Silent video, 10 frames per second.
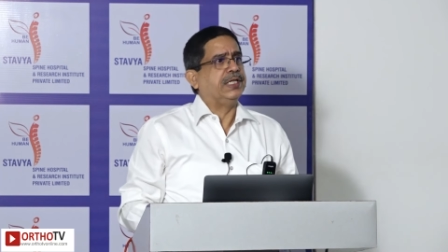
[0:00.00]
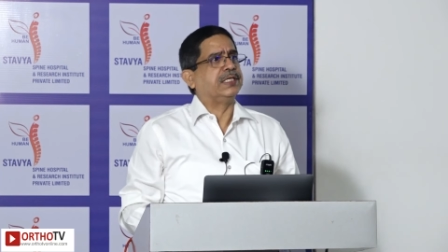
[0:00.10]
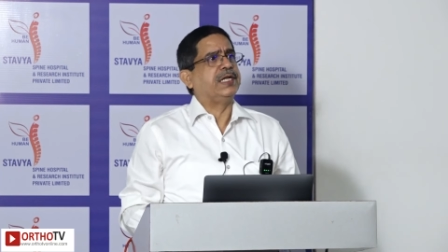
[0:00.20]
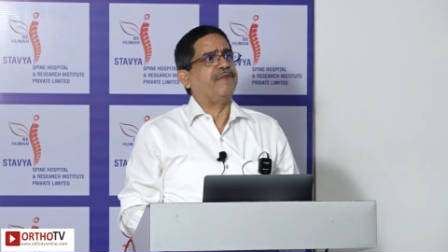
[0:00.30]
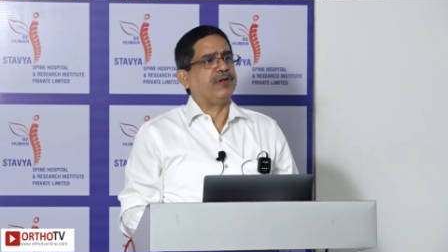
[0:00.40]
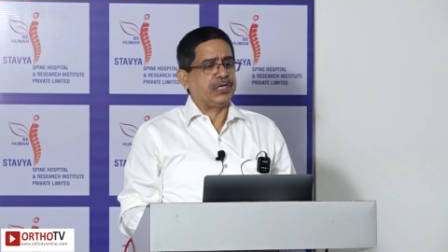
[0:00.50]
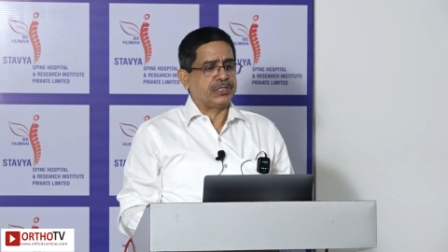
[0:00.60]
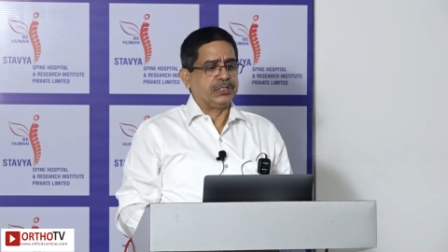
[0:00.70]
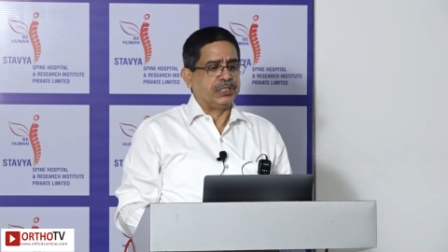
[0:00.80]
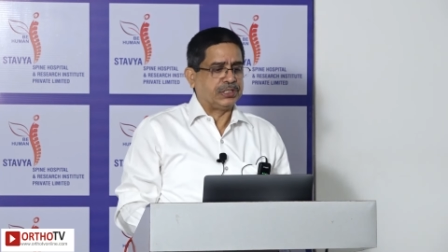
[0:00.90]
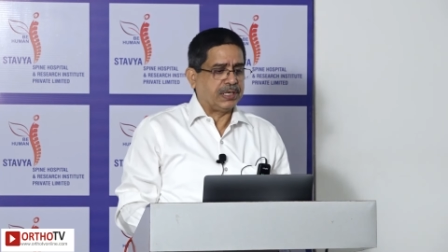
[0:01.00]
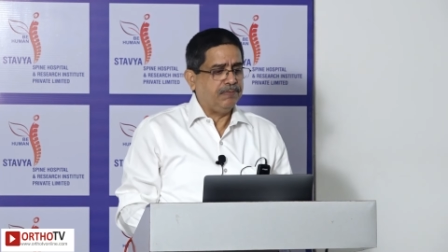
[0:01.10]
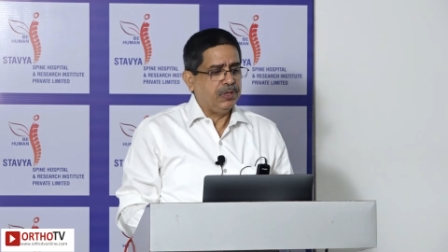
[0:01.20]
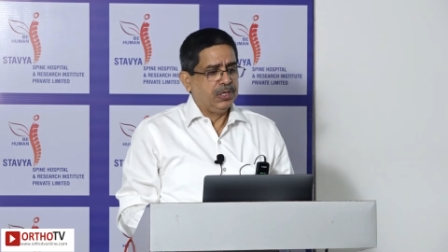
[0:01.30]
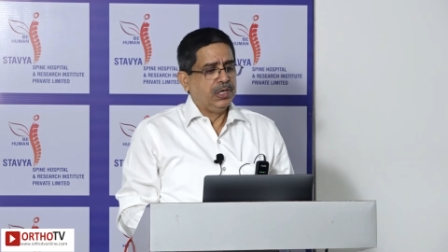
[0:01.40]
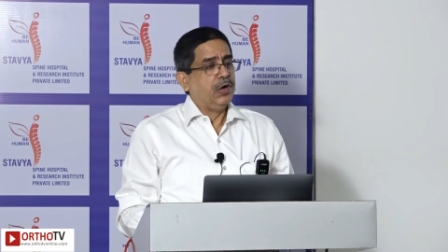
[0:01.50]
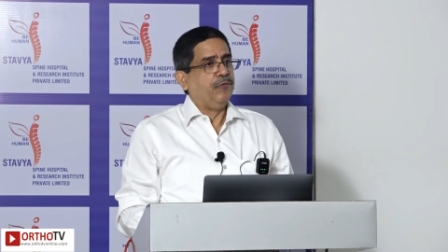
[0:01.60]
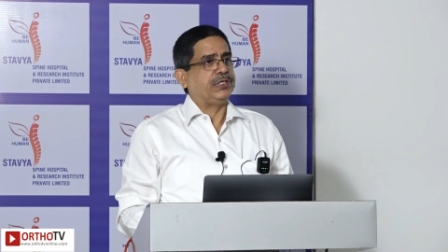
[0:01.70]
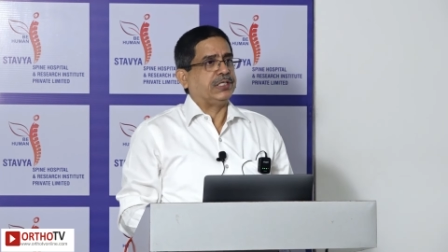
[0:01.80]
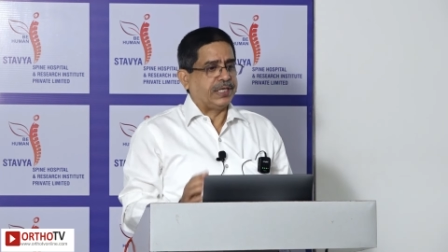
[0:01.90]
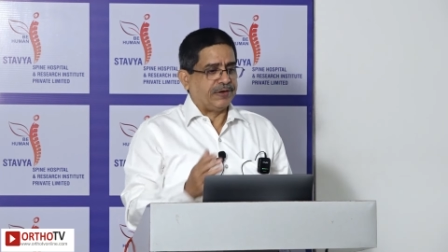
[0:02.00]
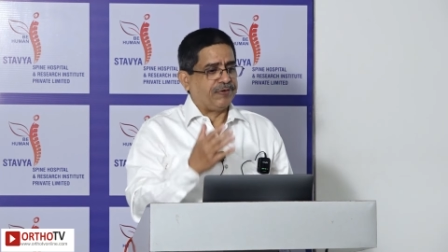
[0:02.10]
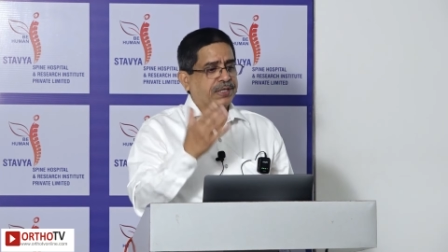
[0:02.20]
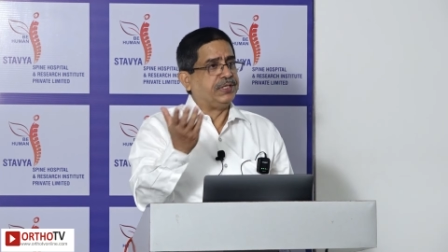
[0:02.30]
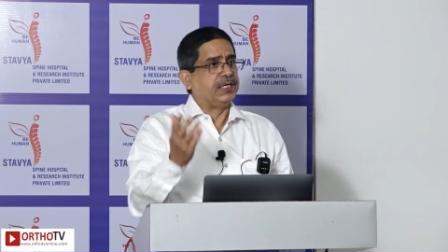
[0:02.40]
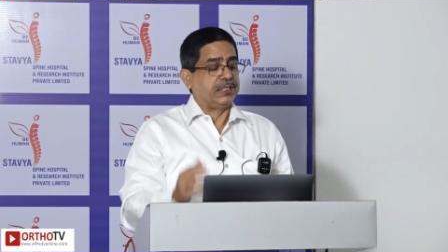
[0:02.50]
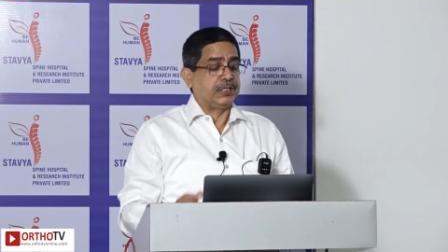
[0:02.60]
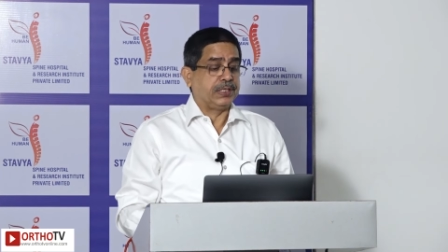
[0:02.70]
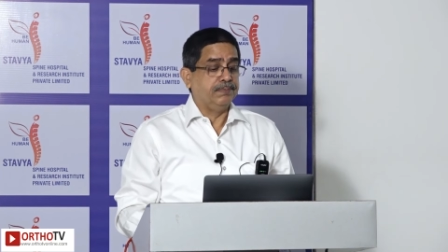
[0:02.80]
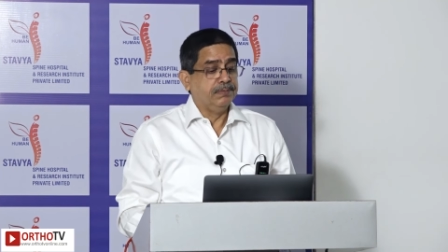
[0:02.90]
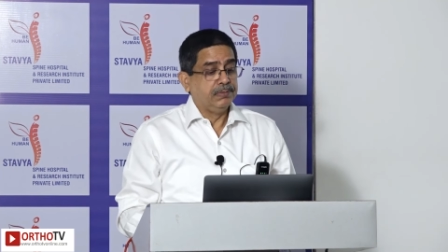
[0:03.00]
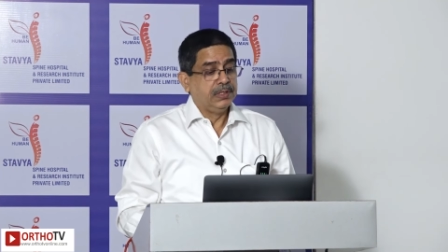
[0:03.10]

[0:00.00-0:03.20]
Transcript: there's a navigation system which has a referencing system,